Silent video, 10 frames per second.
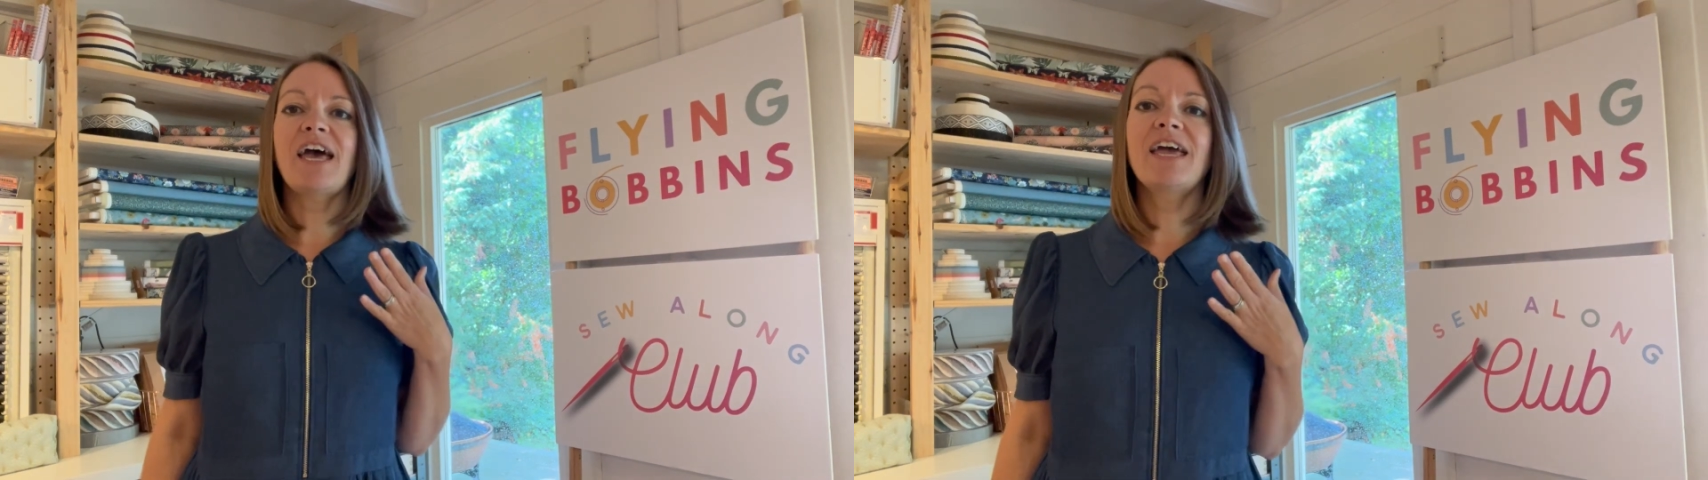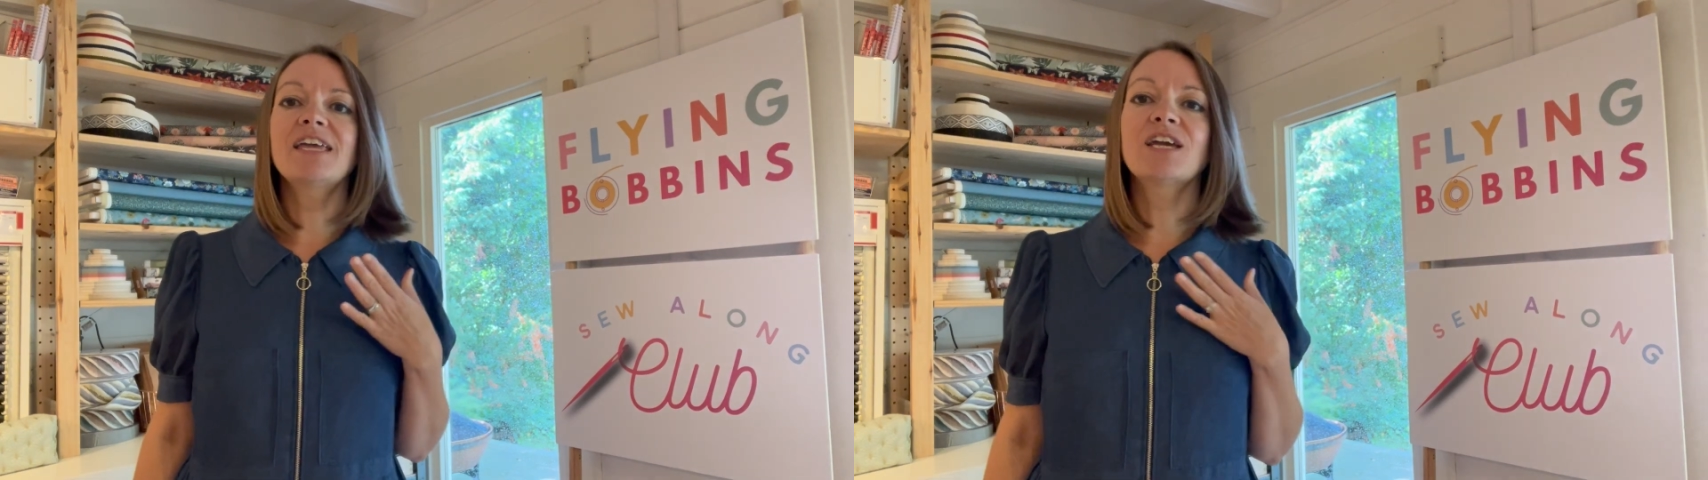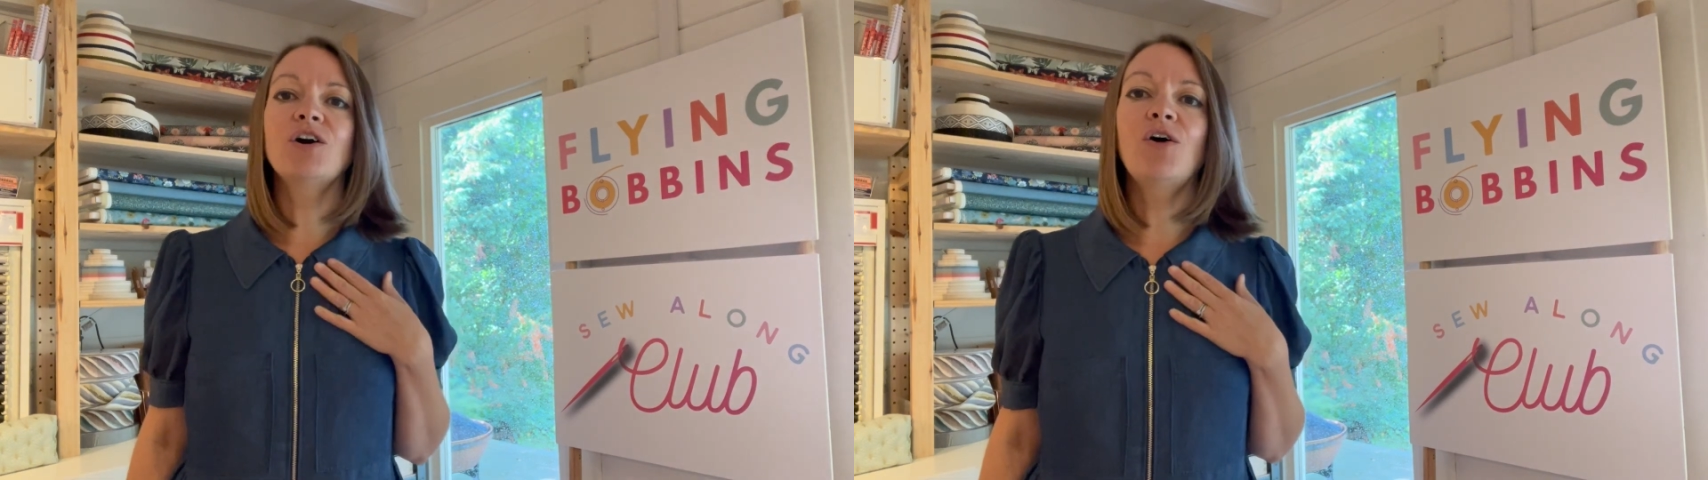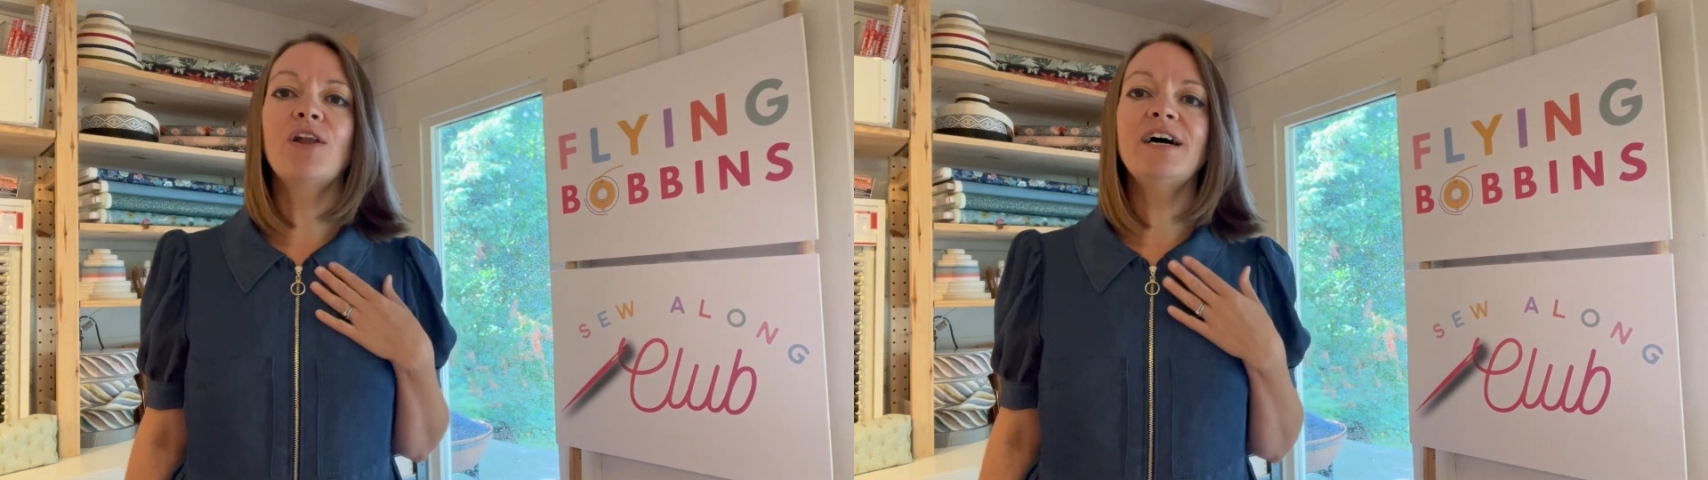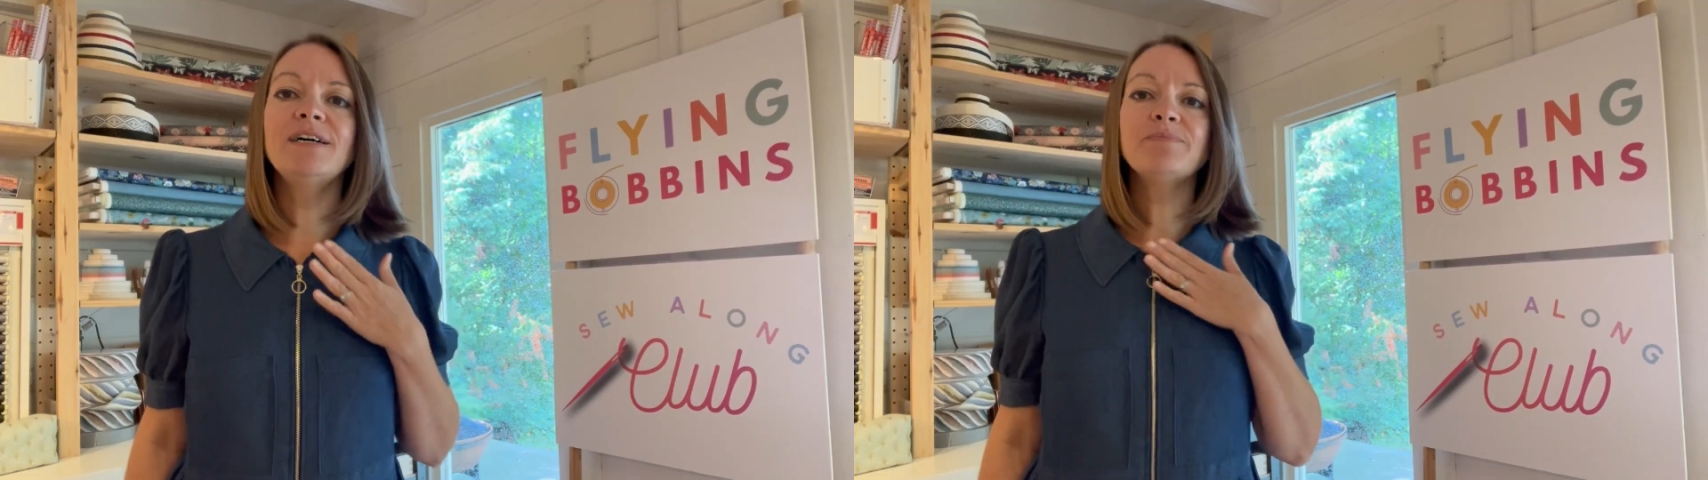a
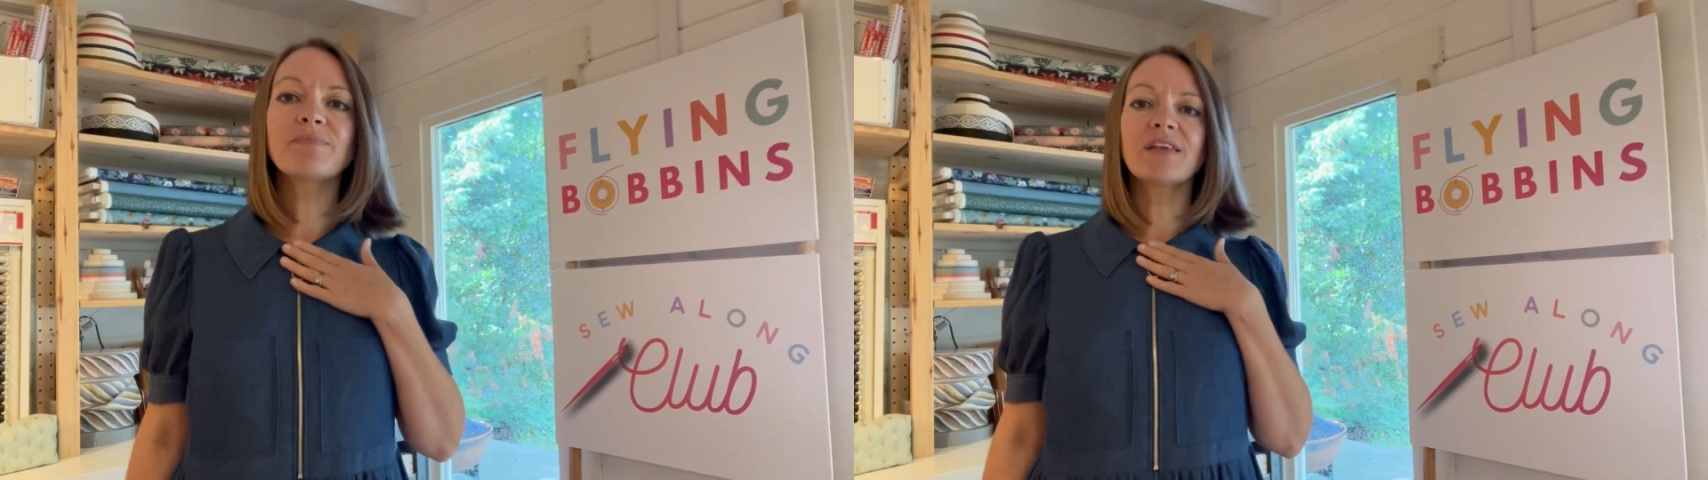collar,